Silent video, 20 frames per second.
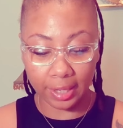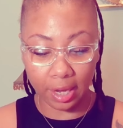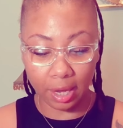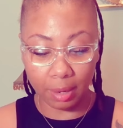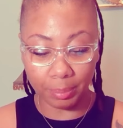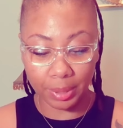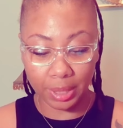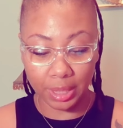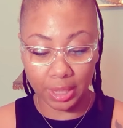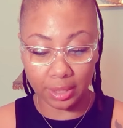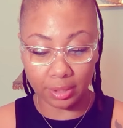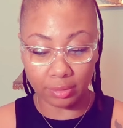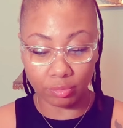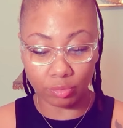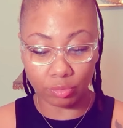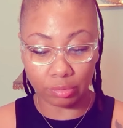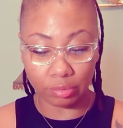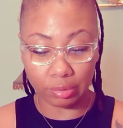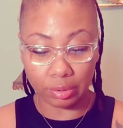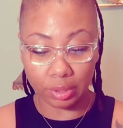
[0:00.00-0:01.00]
i'm
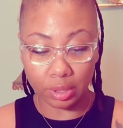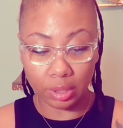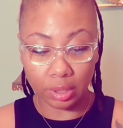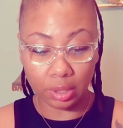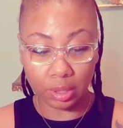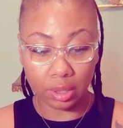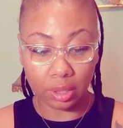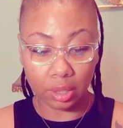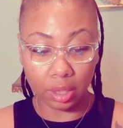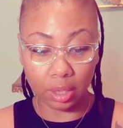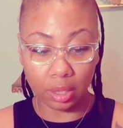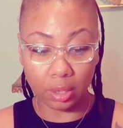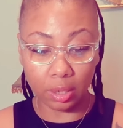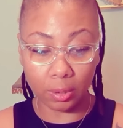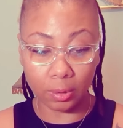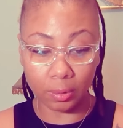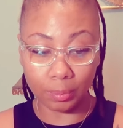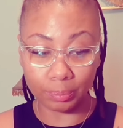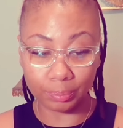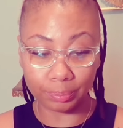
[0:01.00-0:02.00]
getting
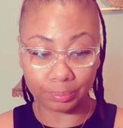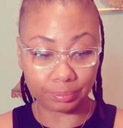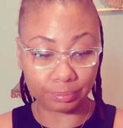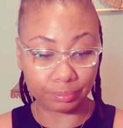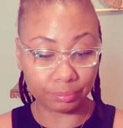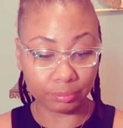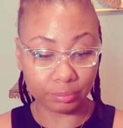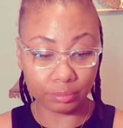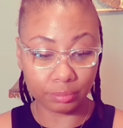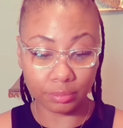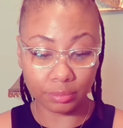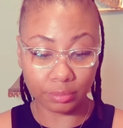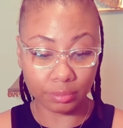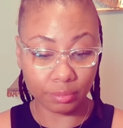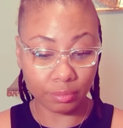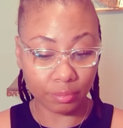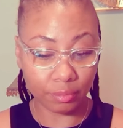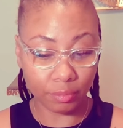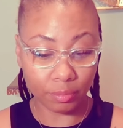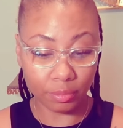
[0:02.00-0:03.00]
um
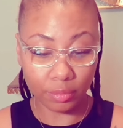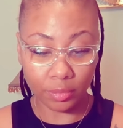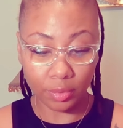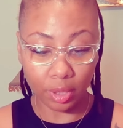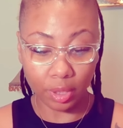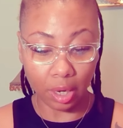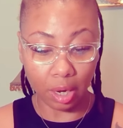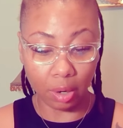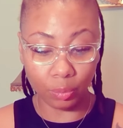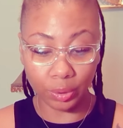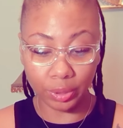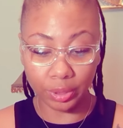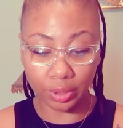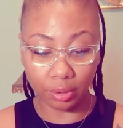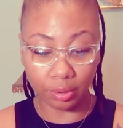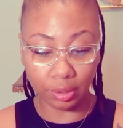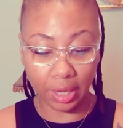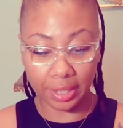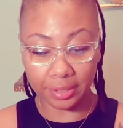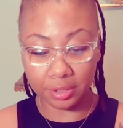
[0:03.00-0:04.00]
i really
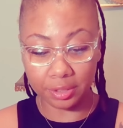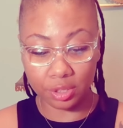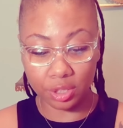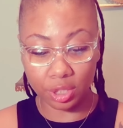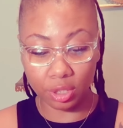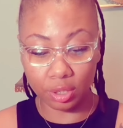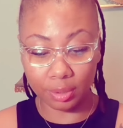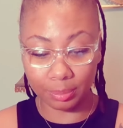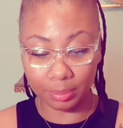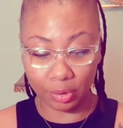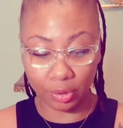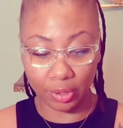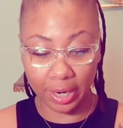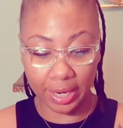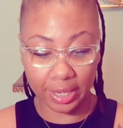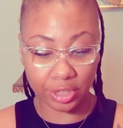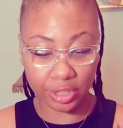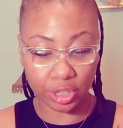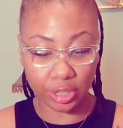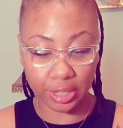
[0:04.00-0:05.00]
don't like the term
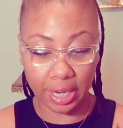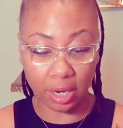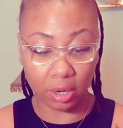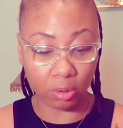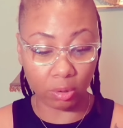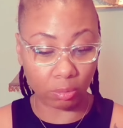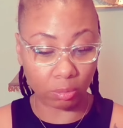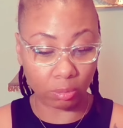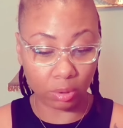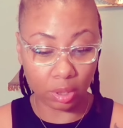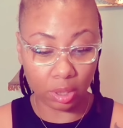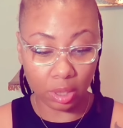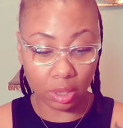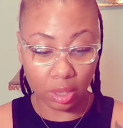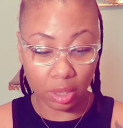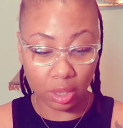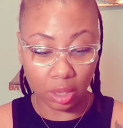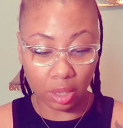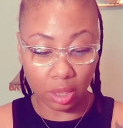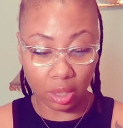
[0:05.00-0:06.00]
crashing out
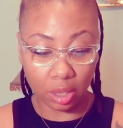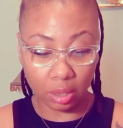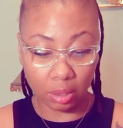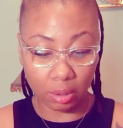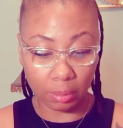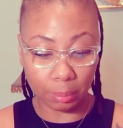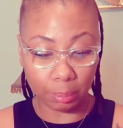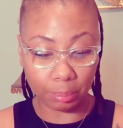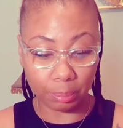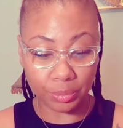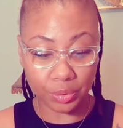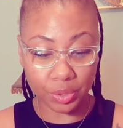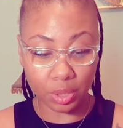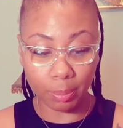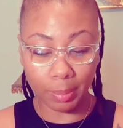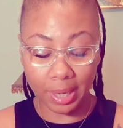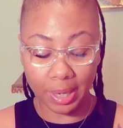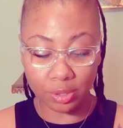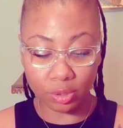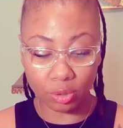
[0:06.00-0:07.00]
um
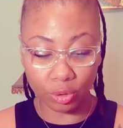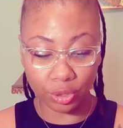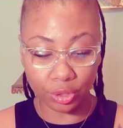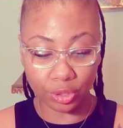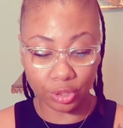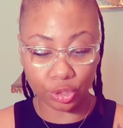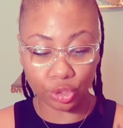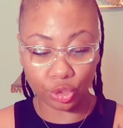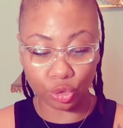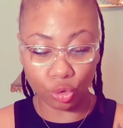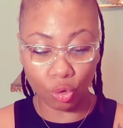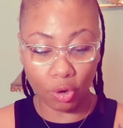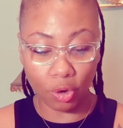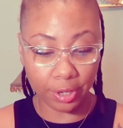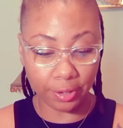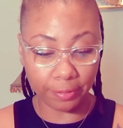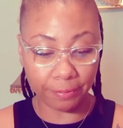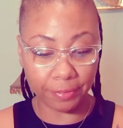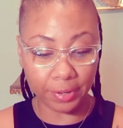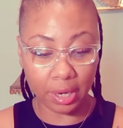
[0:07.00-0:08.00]
somebody's going to destroy
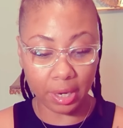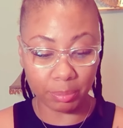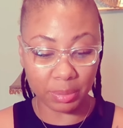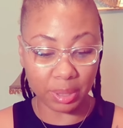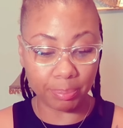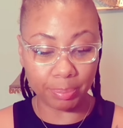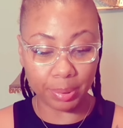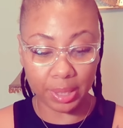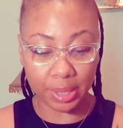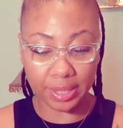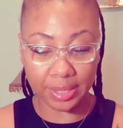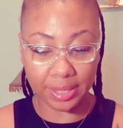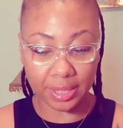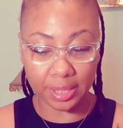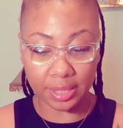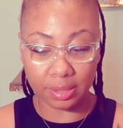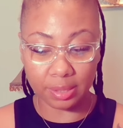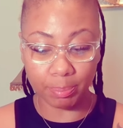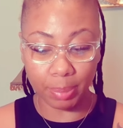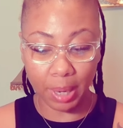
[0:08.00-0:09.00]
the family
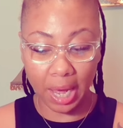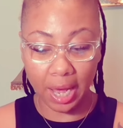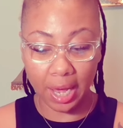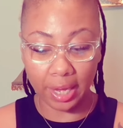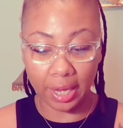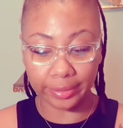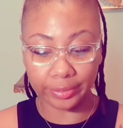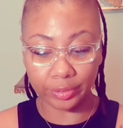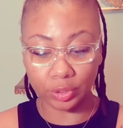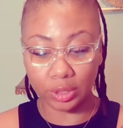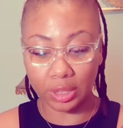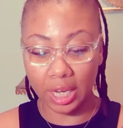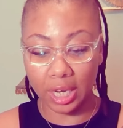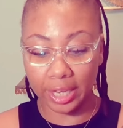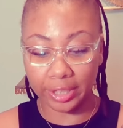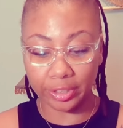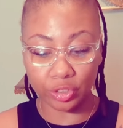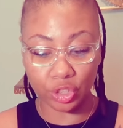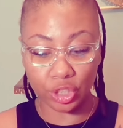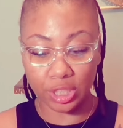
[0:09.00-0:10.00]
business by
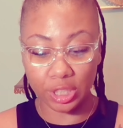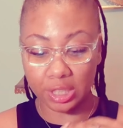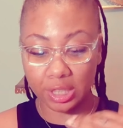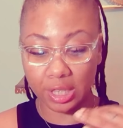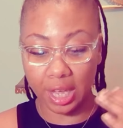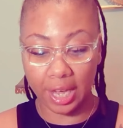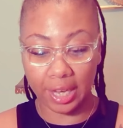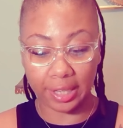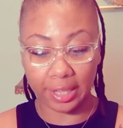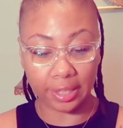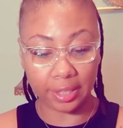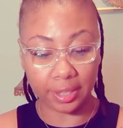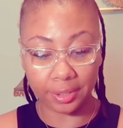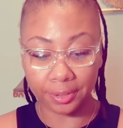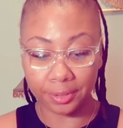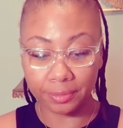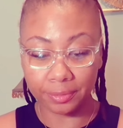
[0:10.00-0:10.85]
kind of just like